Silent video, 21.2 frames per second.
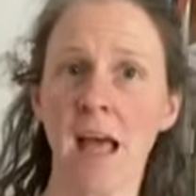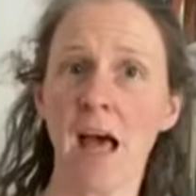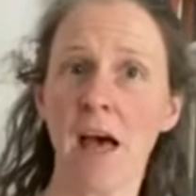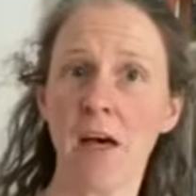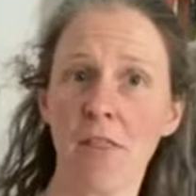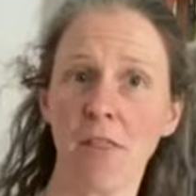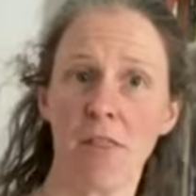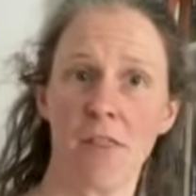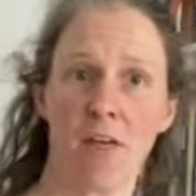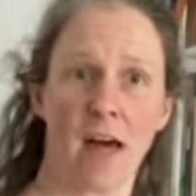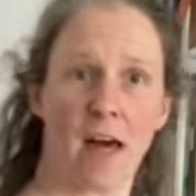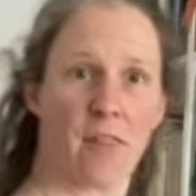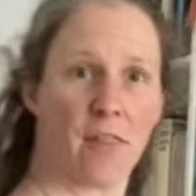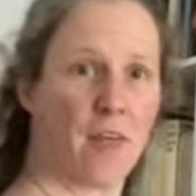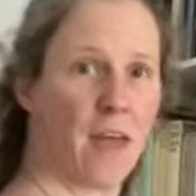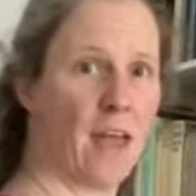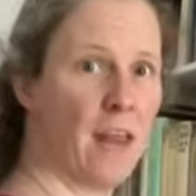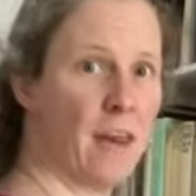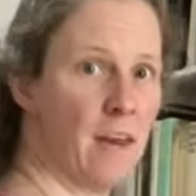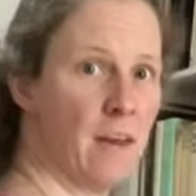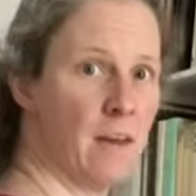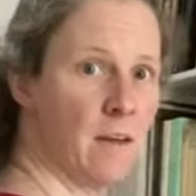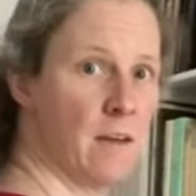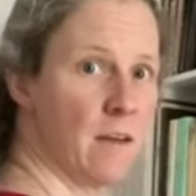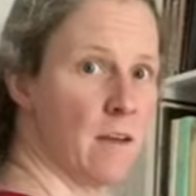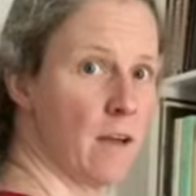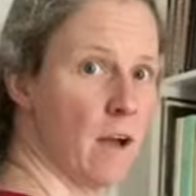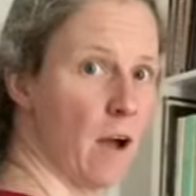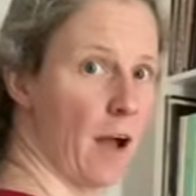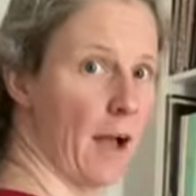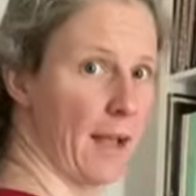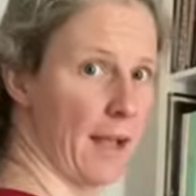And that then,
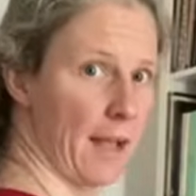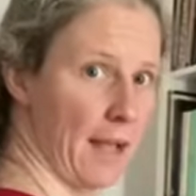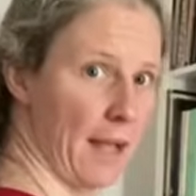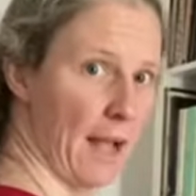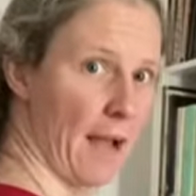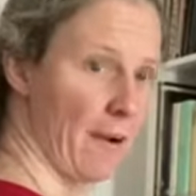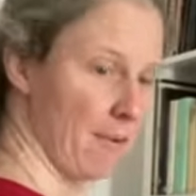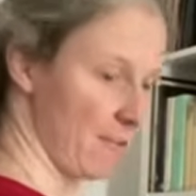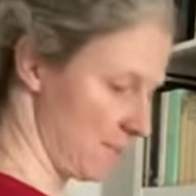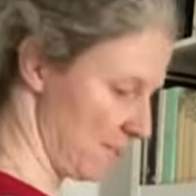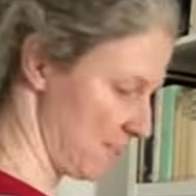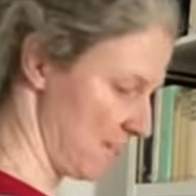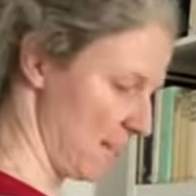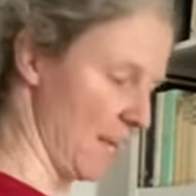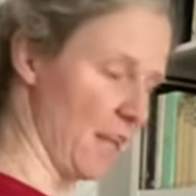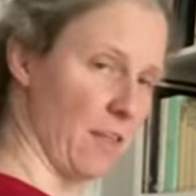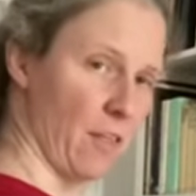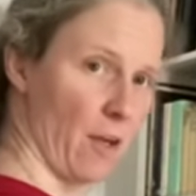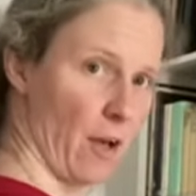I can guarantee,